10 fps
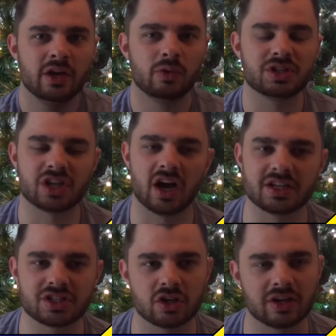We're
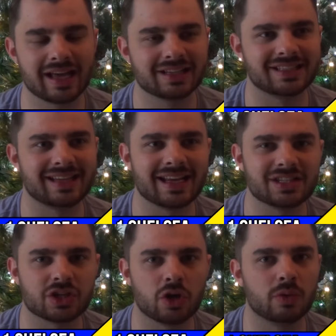starting to look
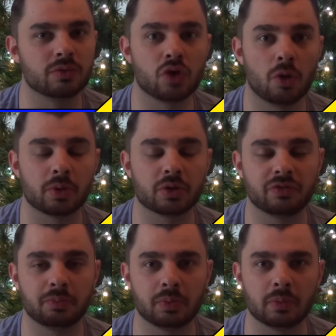lackadaisical, not
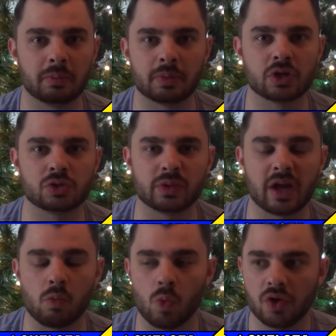because we
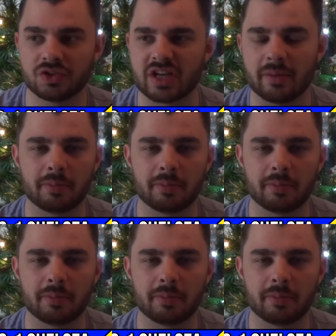don't want it,